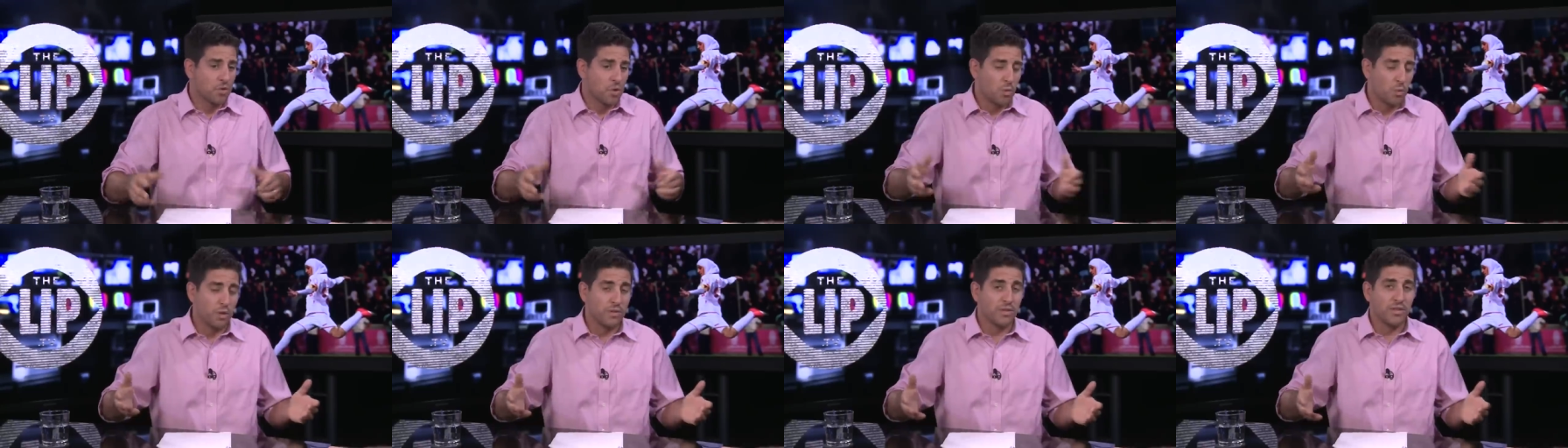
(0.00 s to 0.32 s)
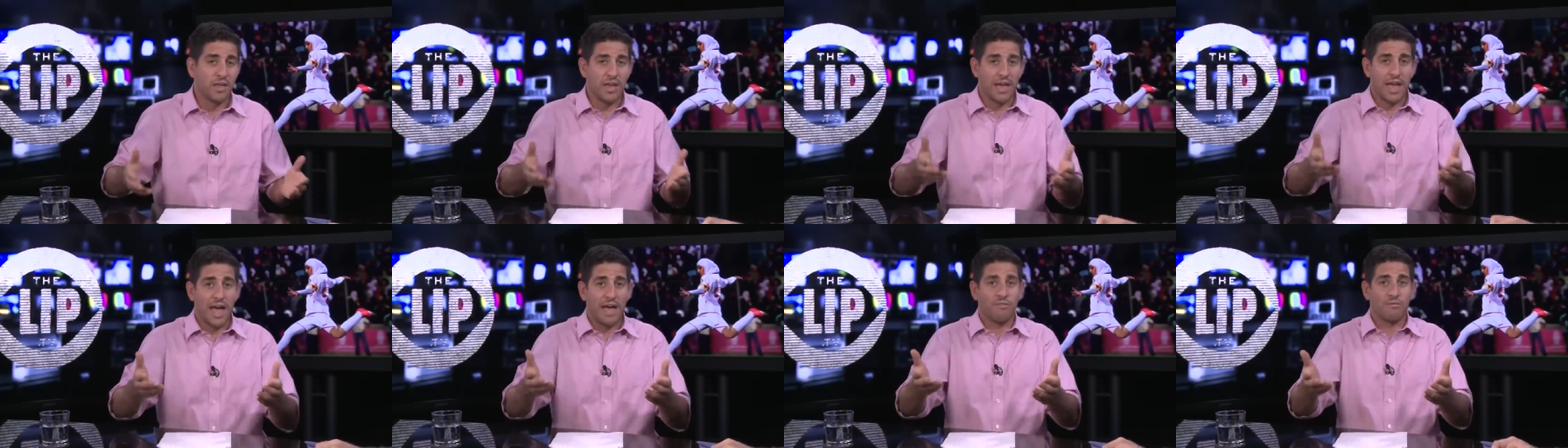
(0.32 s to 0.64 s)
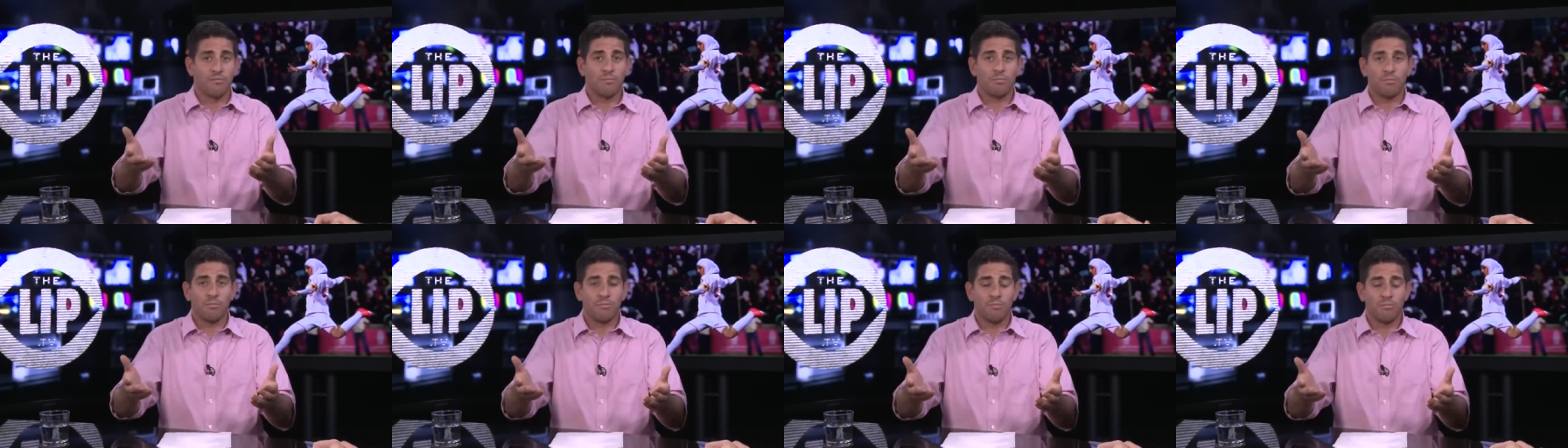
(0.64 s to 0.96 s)
when they
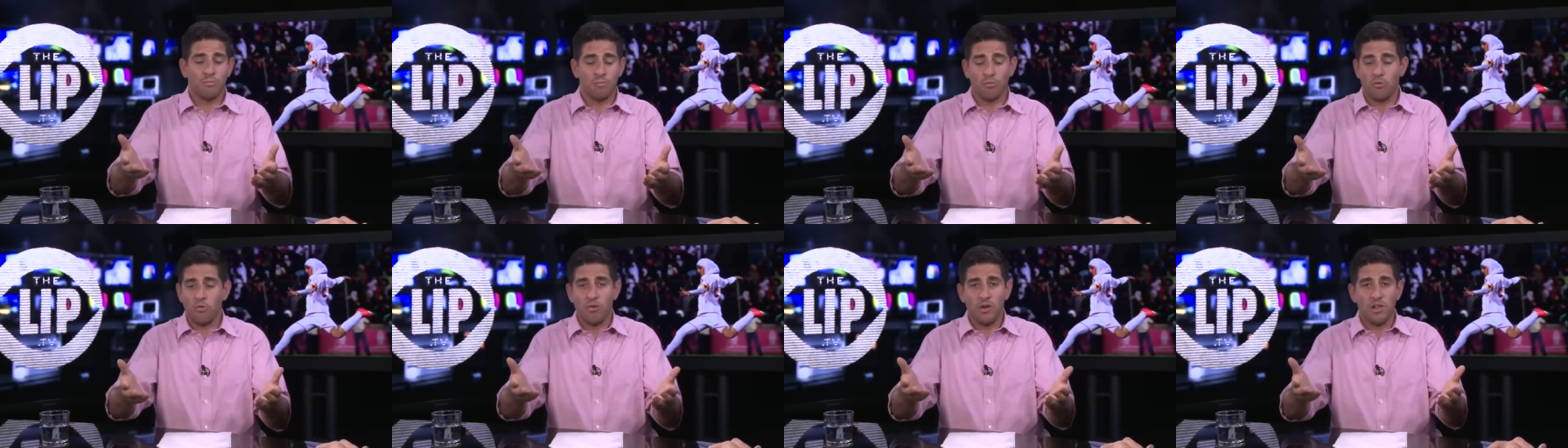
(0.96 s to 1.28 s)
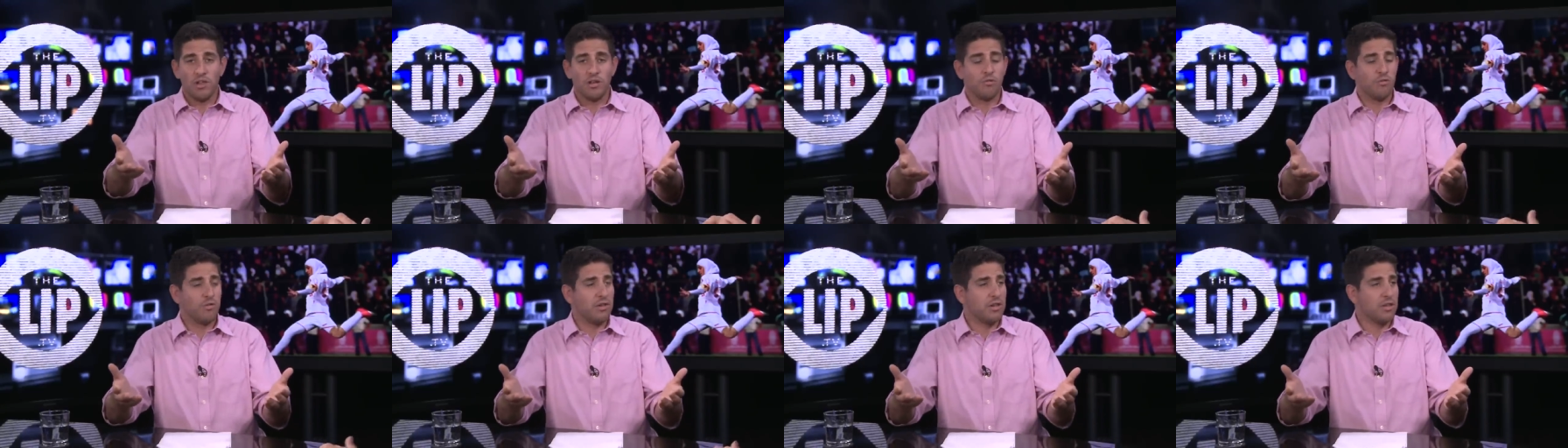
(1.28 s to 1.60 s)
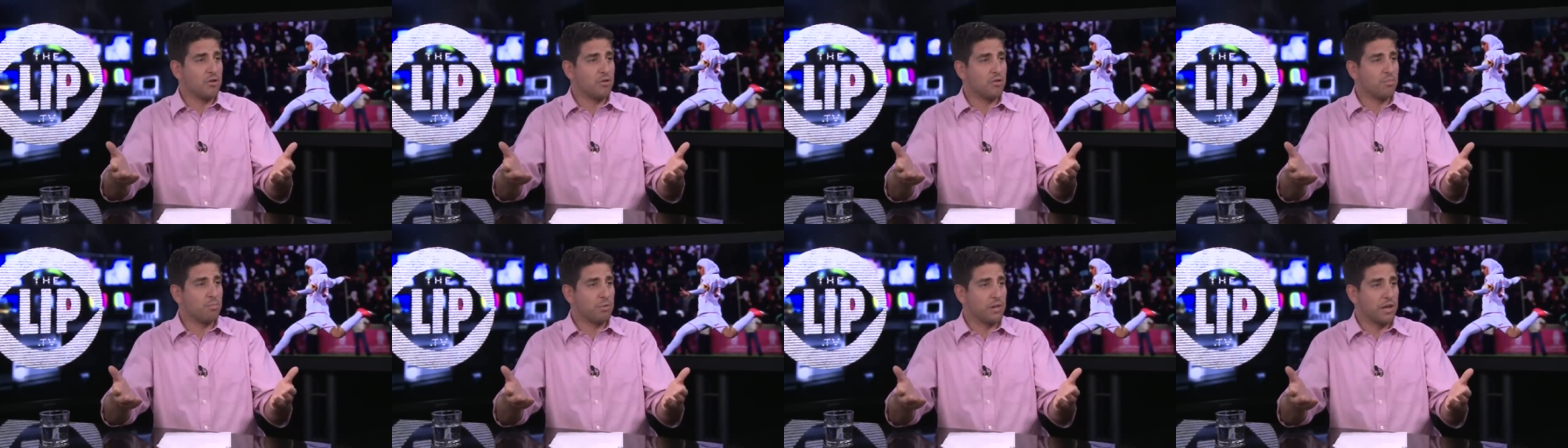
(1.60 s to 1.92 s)
have really, really
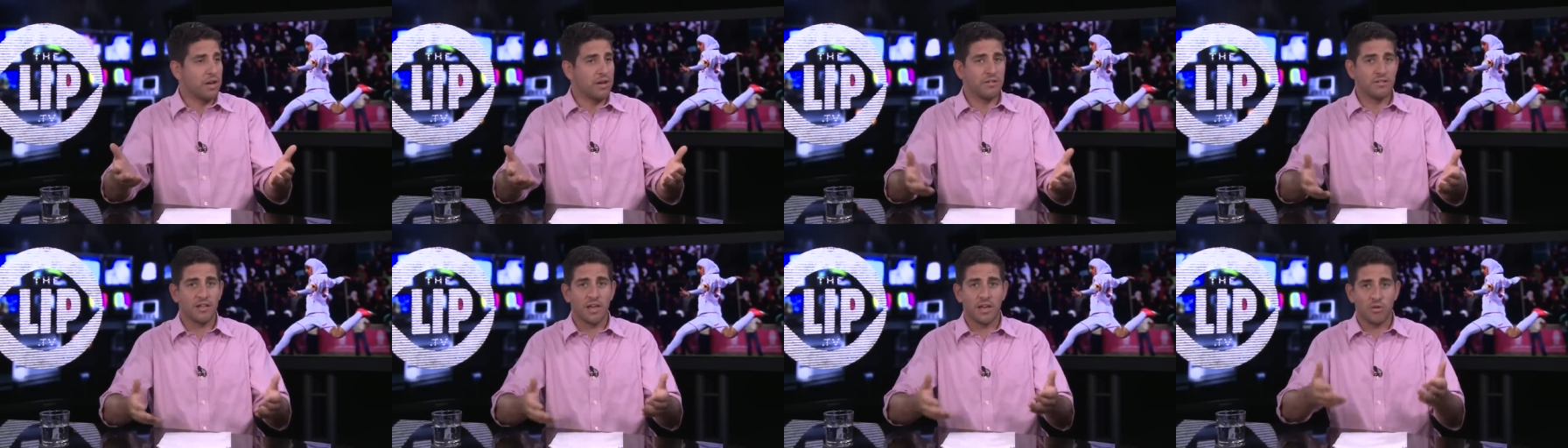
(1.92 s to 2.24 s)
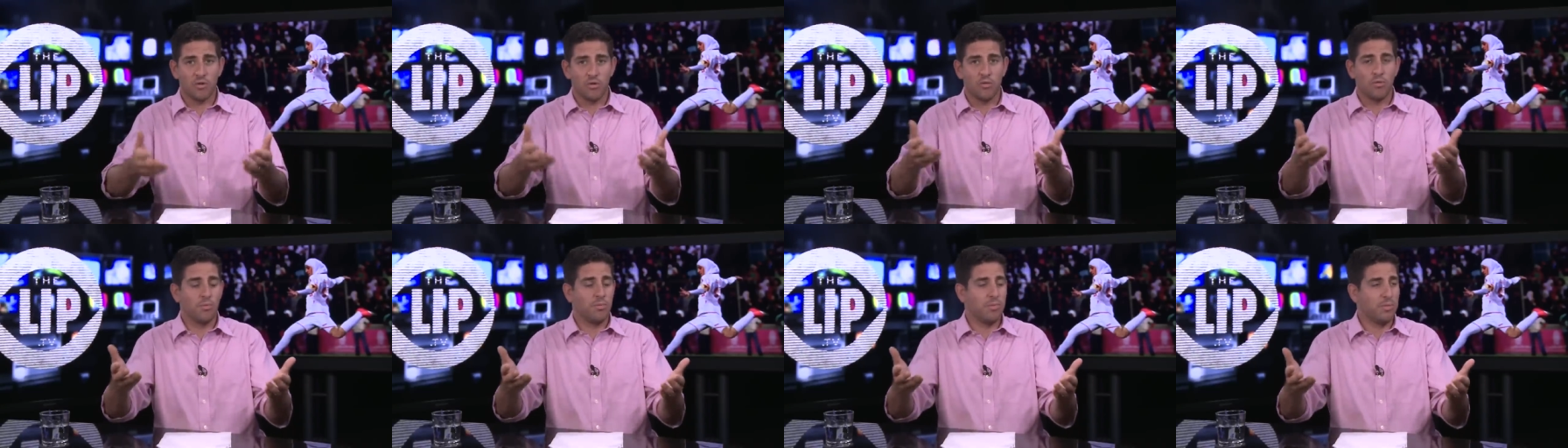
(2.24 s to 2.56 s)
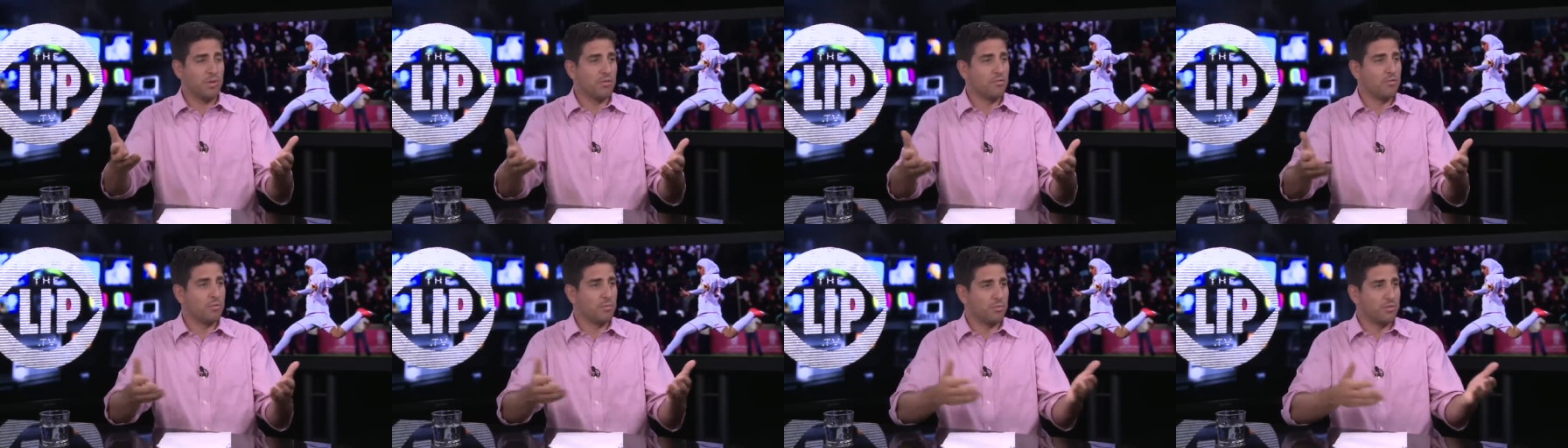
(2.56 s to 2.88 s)
good players that could
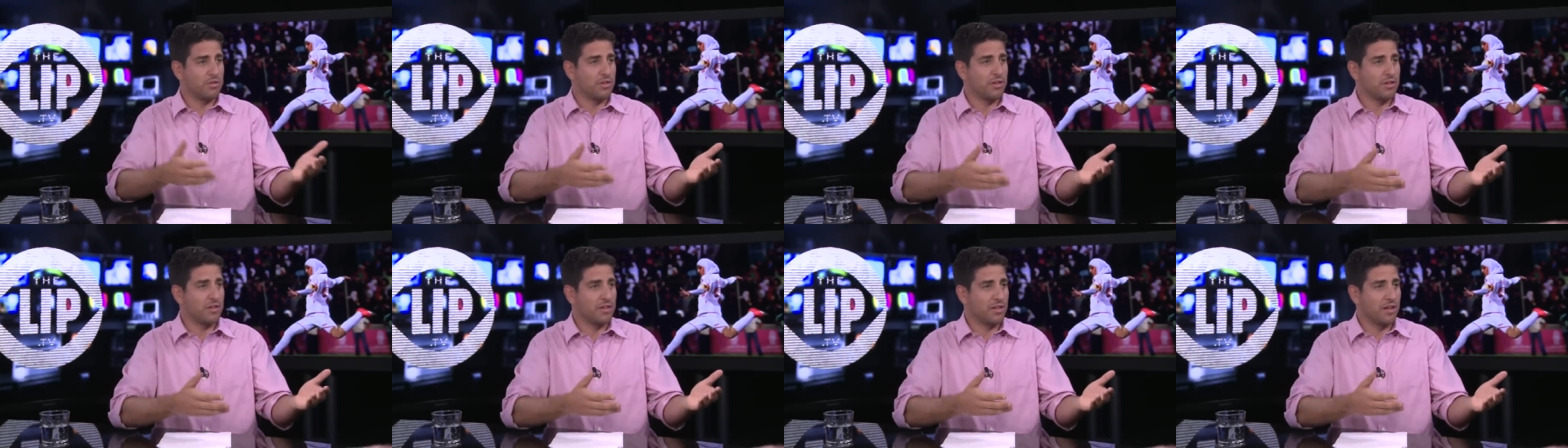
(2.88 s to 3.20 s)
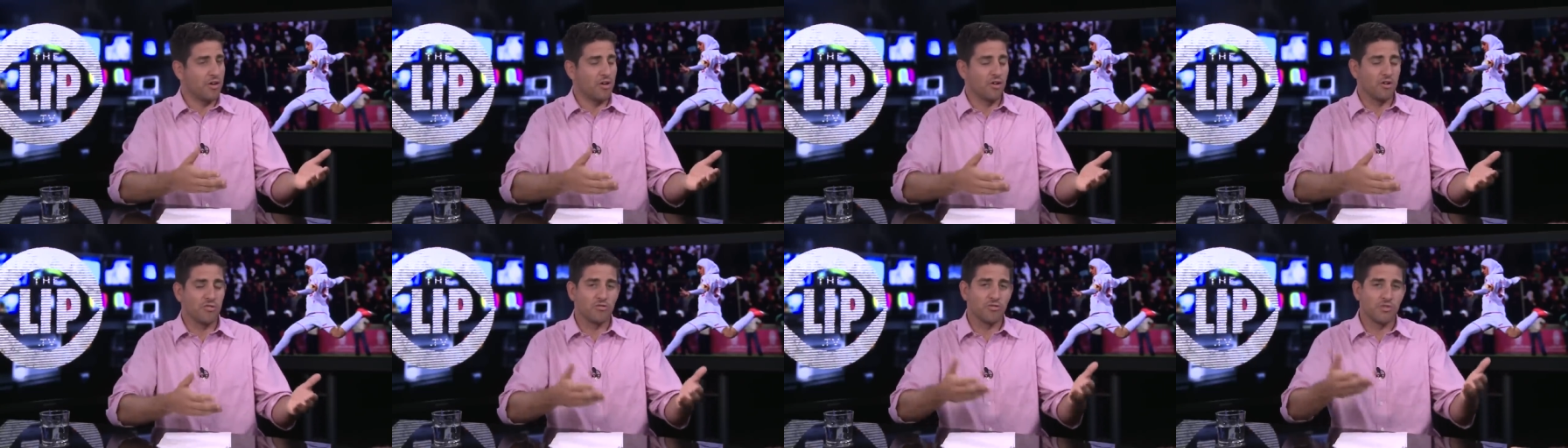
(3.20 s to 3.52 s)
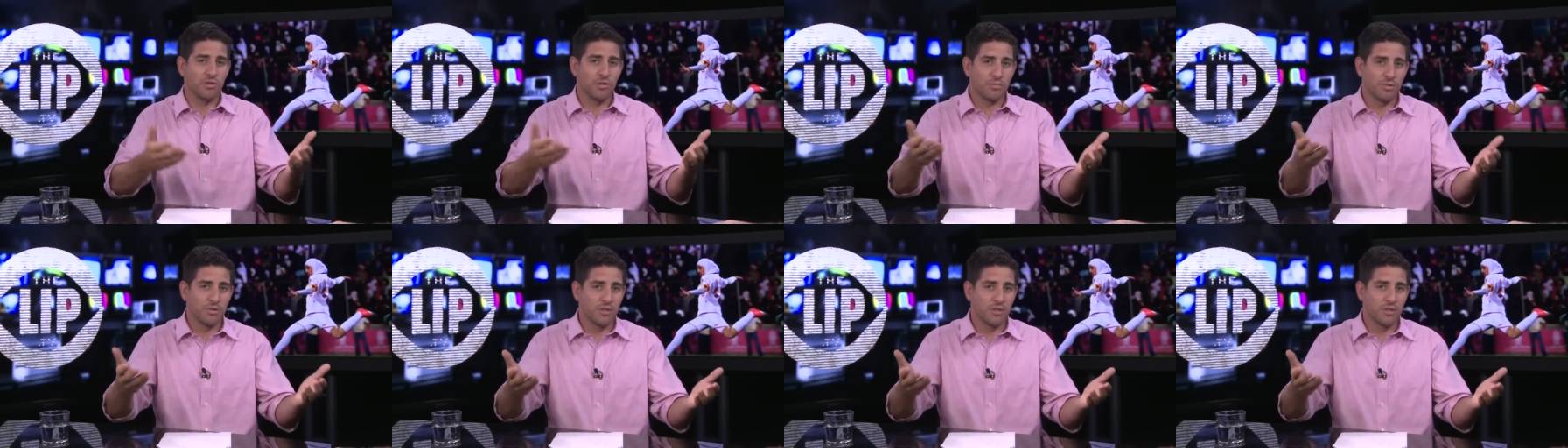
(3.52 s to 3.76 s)
be representing the country,